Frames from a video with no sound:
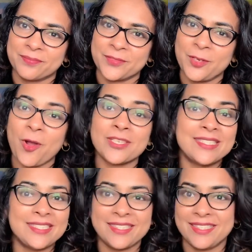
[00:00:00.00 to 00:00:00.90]

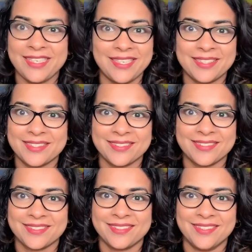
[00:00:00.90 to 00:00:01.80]
constantly.
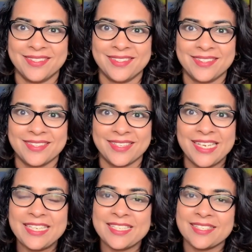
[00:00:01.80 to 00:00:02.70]

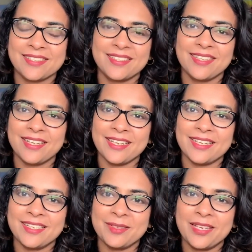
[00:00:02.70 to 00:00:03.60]
It
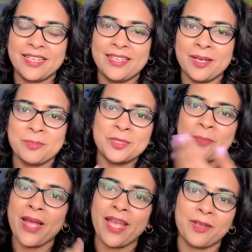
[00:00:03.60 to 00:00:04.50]
comes
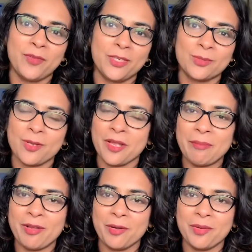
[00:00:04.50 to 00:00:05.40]
back. When you talk
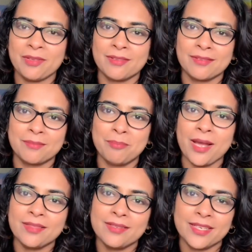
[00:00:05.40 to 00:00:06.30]
about
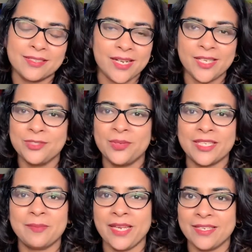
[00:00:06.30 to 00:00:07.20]
mother and tries to
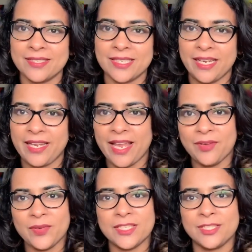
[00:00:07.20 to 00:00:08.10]
explain it in a
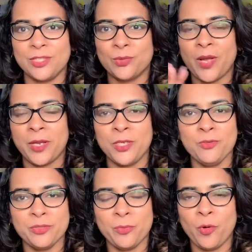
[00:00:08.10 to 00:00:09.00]
language, you
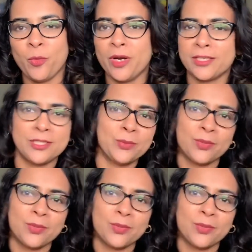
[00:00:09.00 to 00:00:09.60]
use more words, you